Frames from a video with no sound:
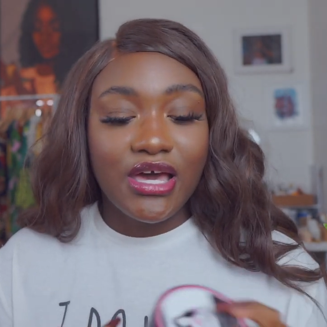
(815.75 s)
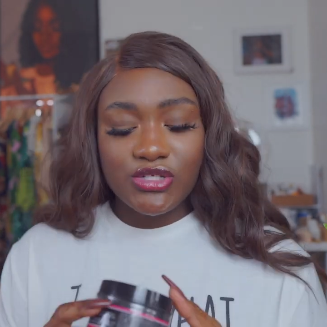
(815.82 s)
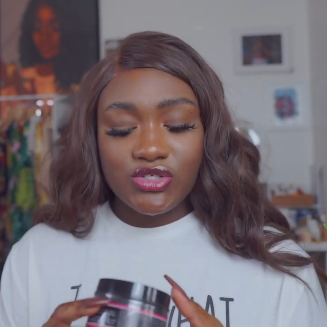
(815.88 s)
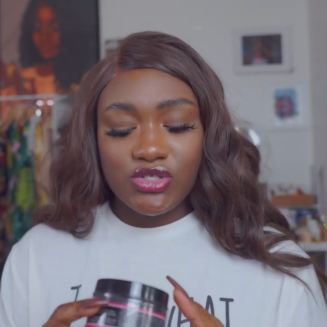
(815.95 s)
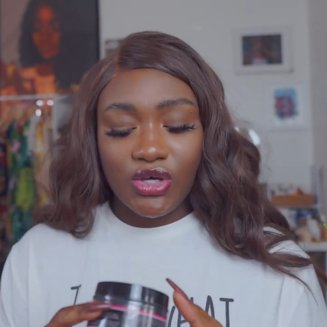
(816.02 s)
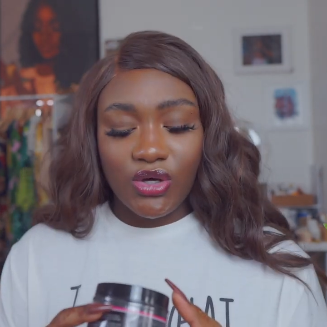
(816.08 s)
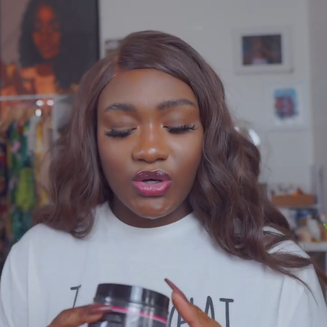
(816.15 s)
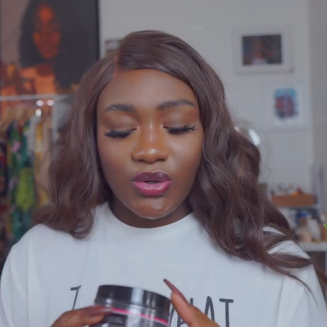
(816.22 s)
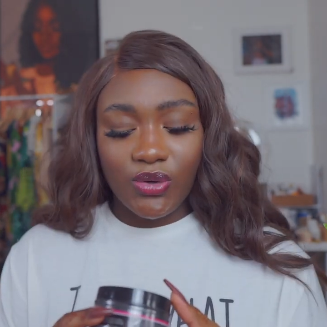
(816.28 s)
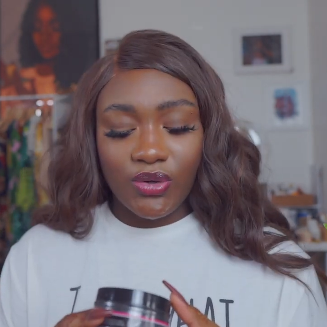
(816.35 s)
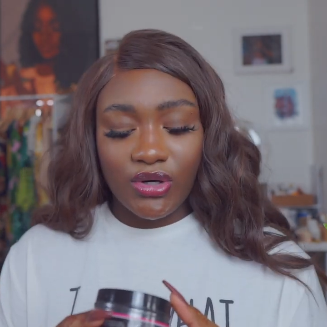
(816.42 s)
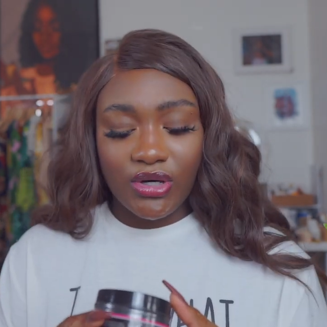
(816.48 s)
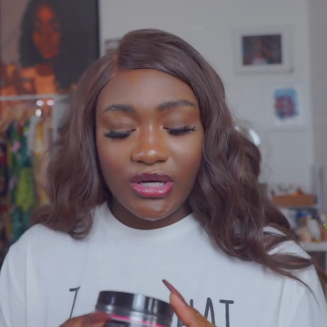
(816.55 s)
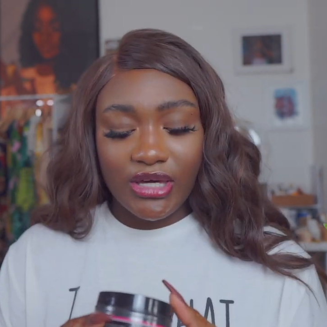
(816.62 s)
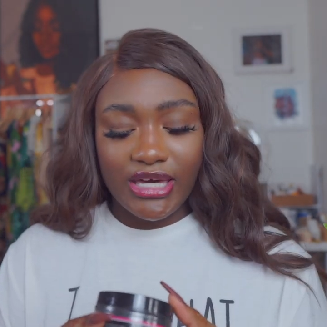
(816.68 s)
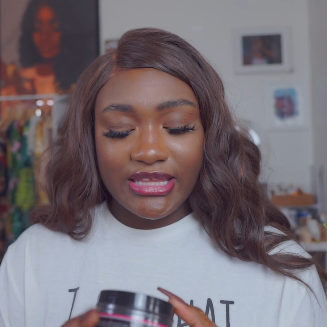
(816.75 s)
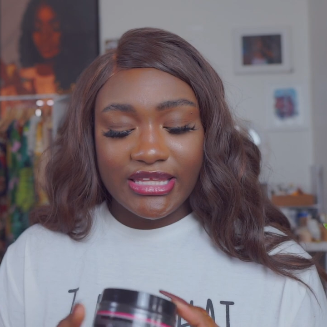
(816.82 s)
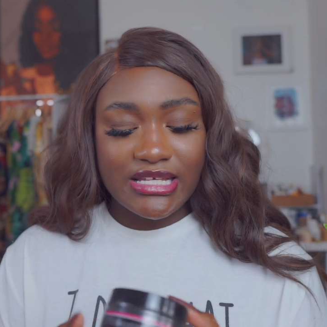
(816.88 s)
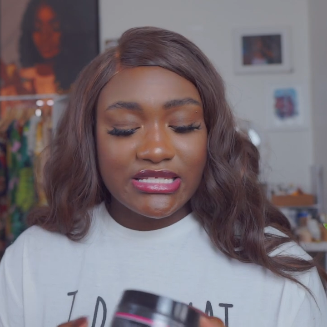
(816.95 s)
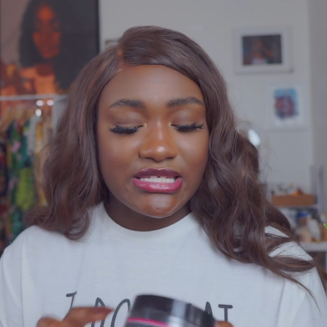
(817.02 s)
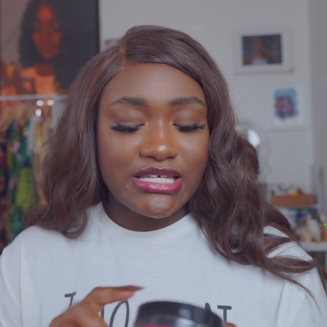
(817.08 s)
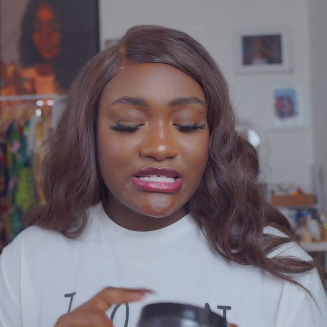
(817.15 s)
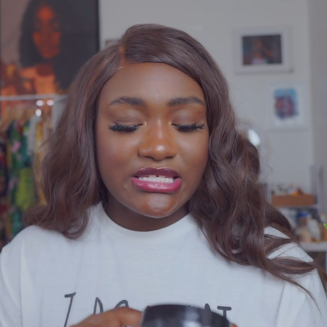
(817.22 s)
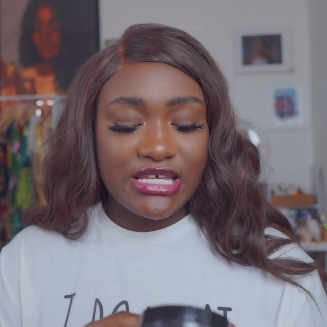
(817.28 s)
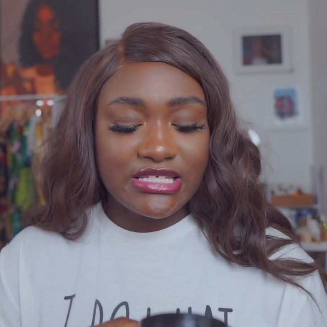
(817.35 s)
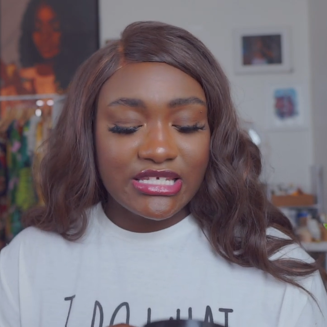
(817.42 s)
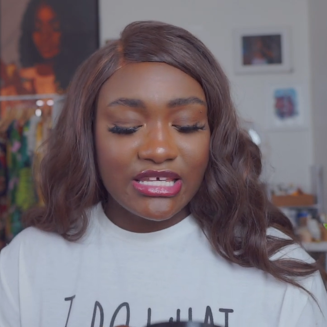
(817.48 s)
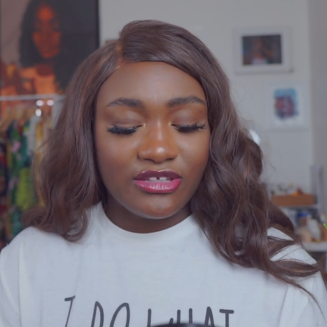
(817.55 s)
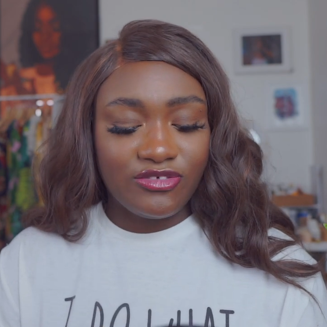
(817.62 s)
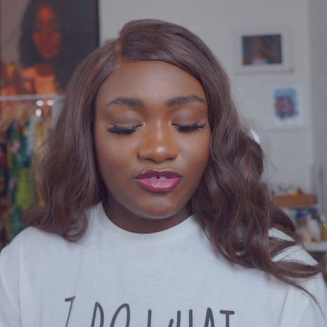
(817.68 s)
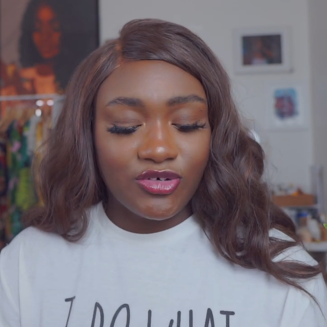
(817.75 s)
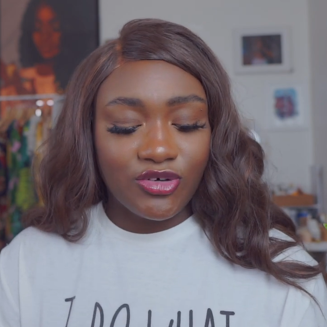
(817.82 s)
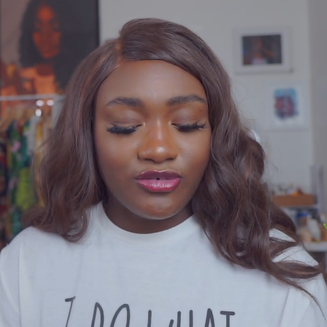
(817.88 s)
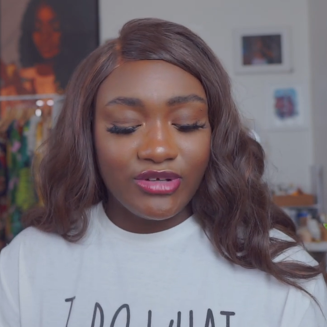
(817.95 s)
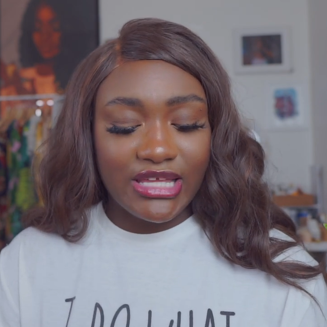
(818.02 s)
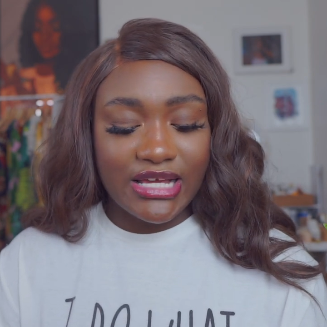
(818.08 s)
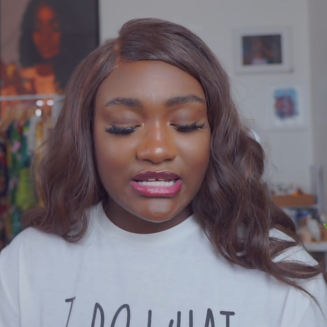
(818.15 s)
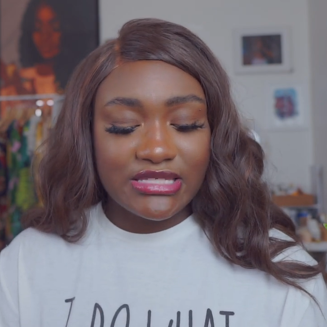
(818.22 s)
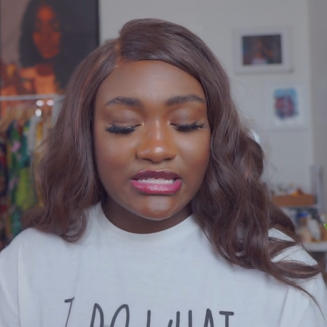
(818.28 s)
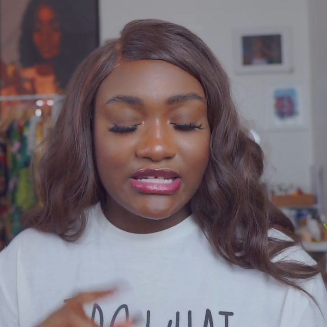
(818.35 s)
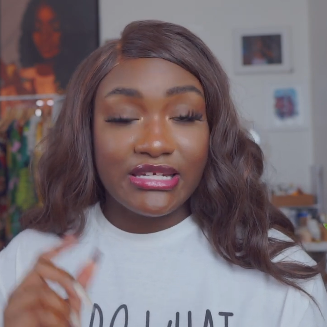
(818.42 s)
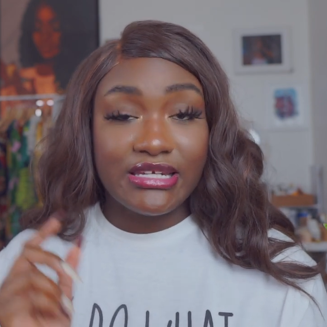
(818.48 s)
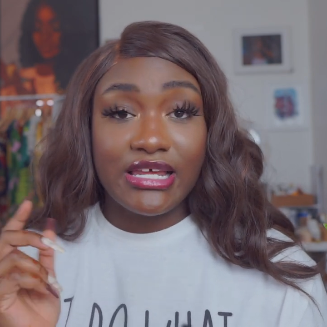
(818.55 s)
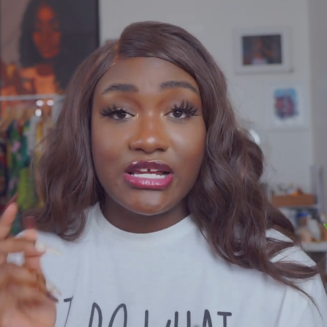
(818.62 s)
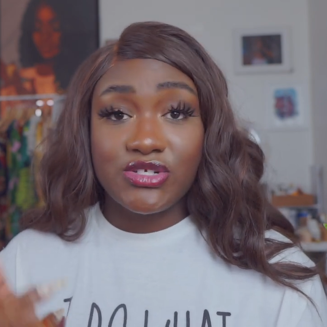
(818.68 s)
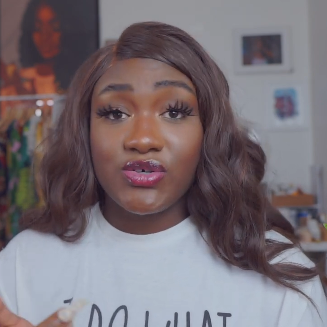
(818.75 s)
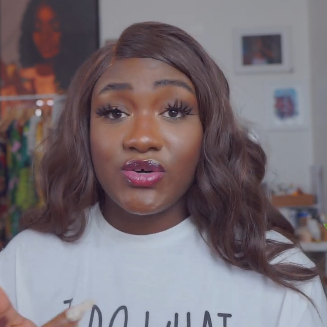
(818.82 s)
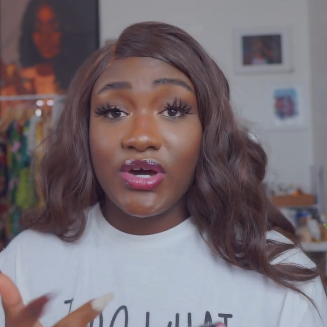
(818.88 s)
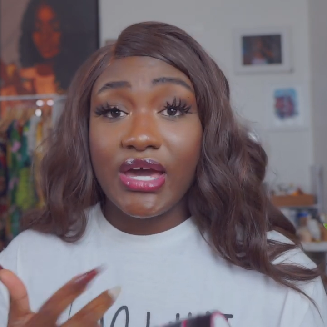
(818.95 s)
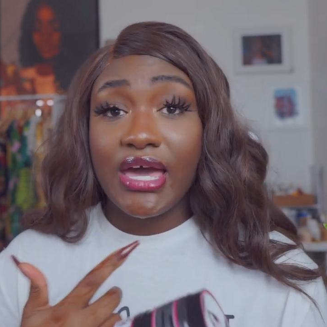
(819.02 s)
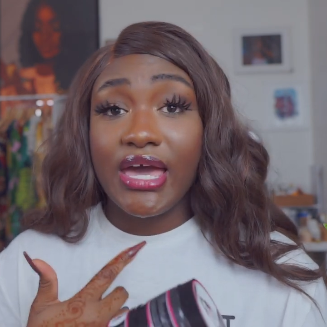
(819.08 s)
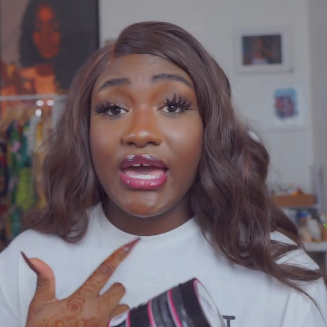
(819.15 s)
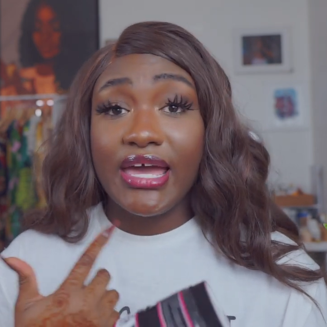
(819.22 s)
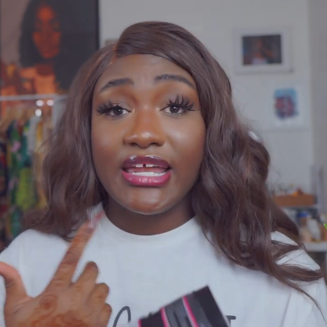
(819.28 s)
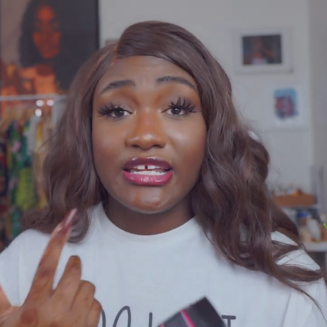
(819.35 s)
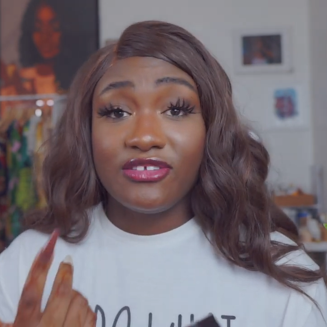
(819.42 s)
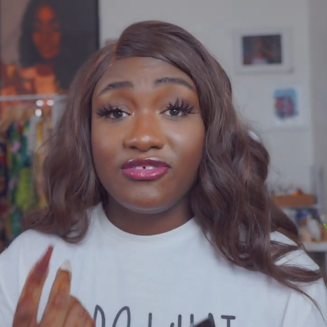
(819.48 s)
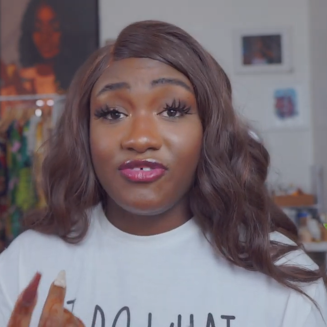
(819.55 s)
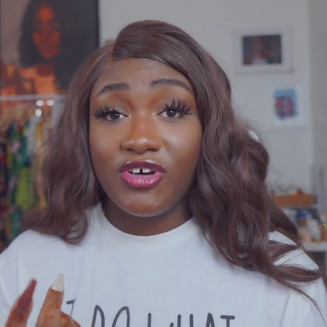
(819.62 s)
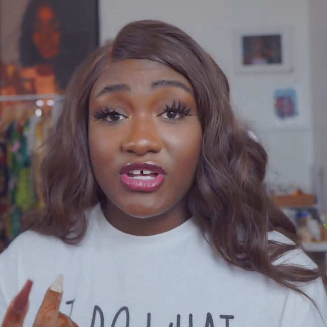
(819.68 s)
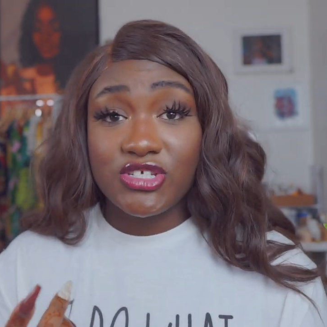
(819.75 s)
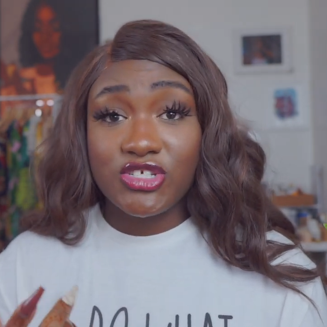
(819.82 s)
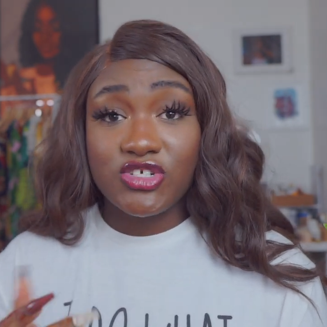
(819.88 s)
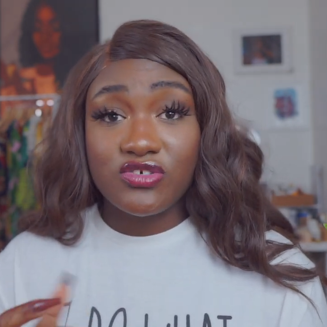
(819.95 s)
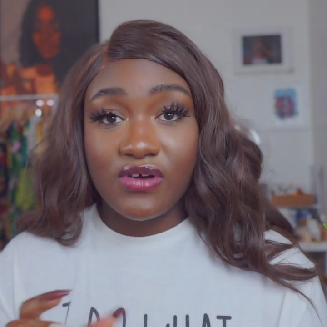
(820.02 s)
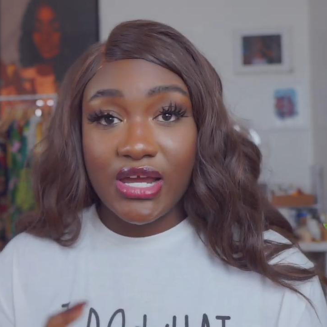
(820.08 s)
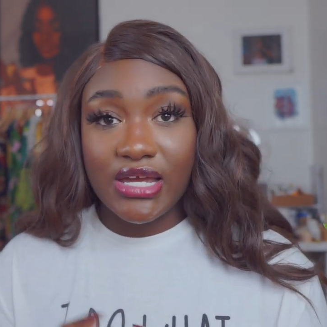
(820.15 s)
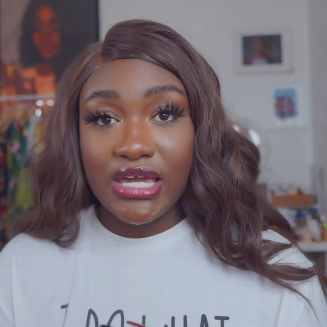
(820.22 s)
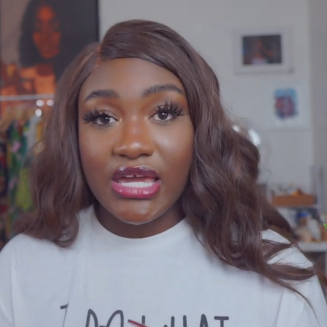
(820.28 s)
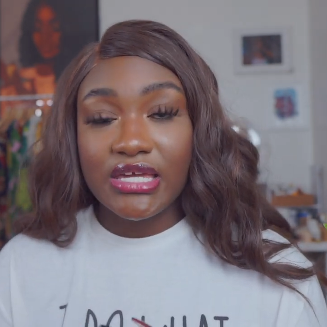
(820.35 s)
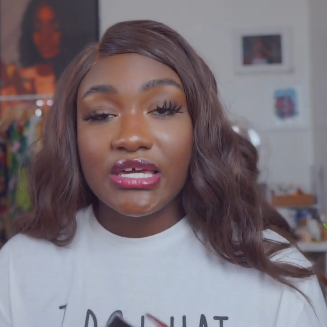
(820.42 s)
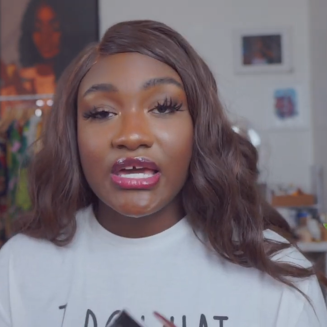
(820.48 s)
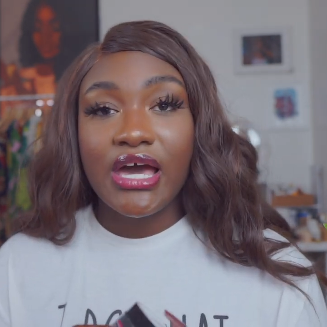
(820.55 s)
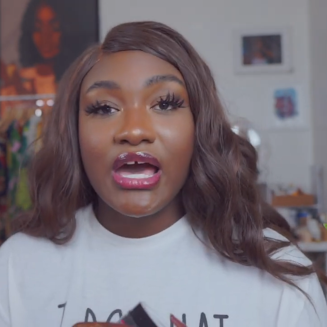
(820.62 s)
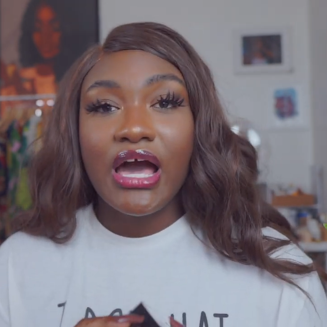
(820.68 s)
So it says it's for relaxed and natural hair, and it's fast drying.